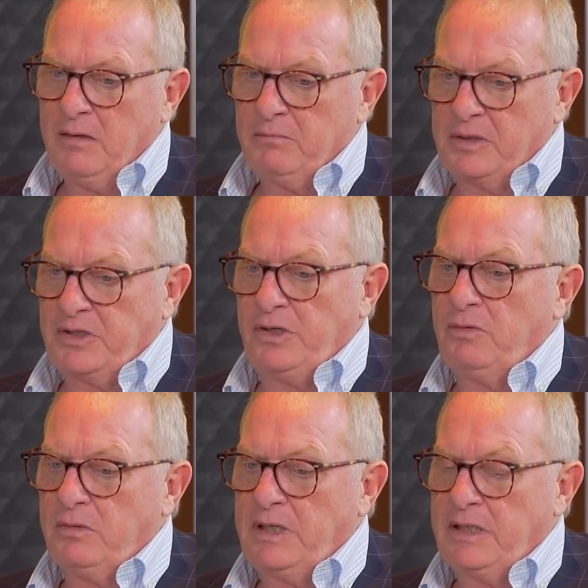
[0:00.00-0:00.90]
But you
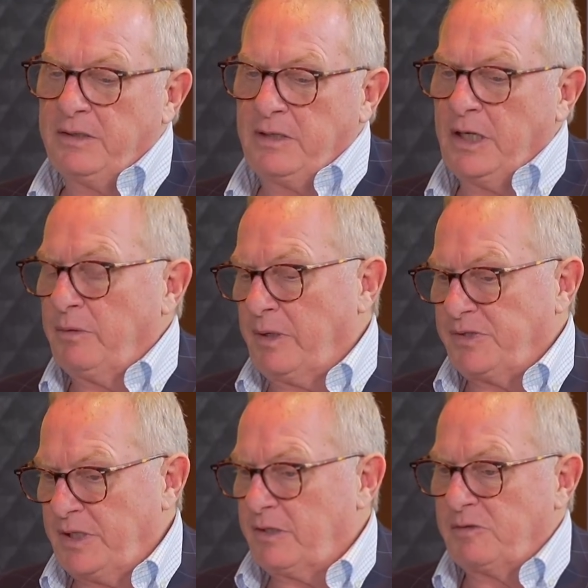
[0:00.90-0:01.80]
don't need it in the other
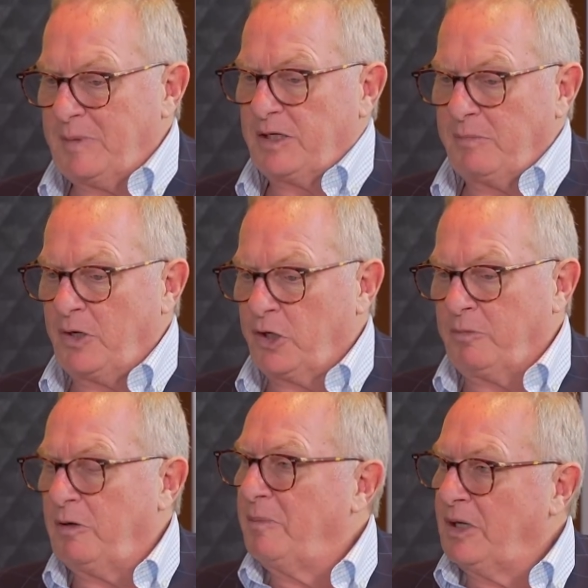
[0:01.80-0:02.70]
areas. That comes back to my
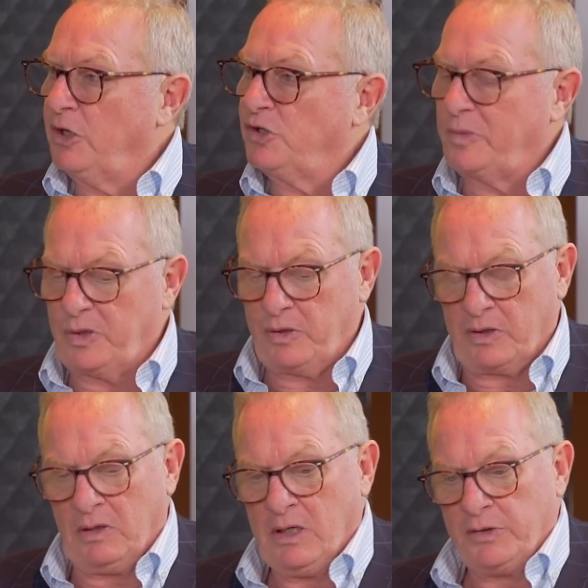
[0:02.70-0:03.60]
argument about being
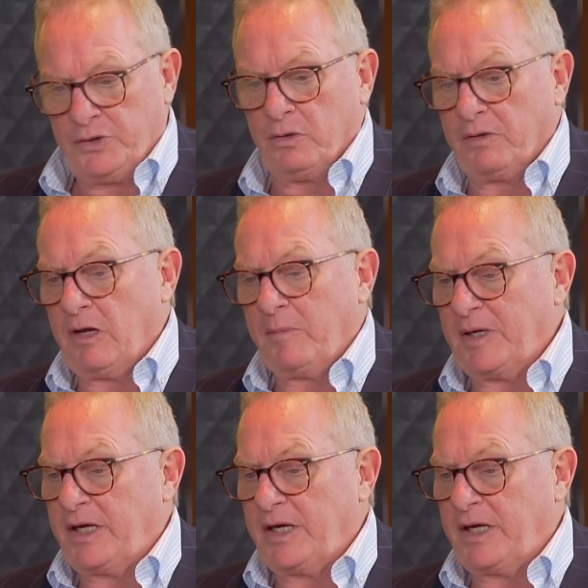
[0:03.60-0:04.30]
entrepreneurial. Sure, you've got to be